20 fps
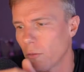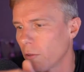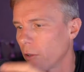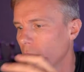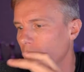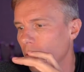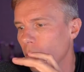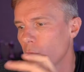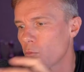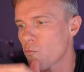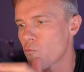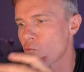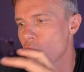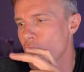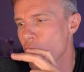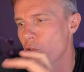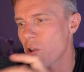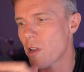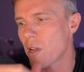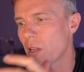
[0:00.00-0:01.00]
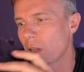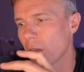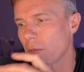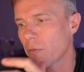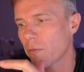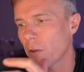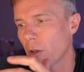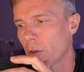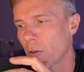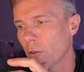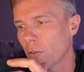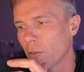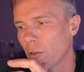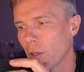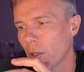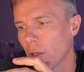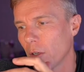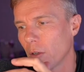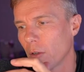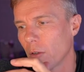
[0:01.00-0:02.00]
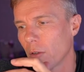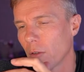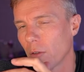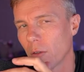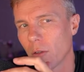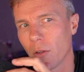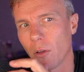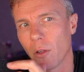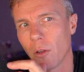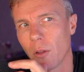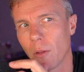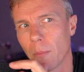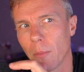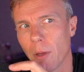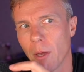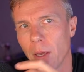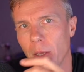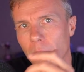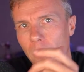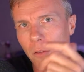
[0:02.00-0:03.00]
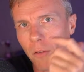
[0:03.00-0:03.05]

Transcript: So it's not really focusing on the mic.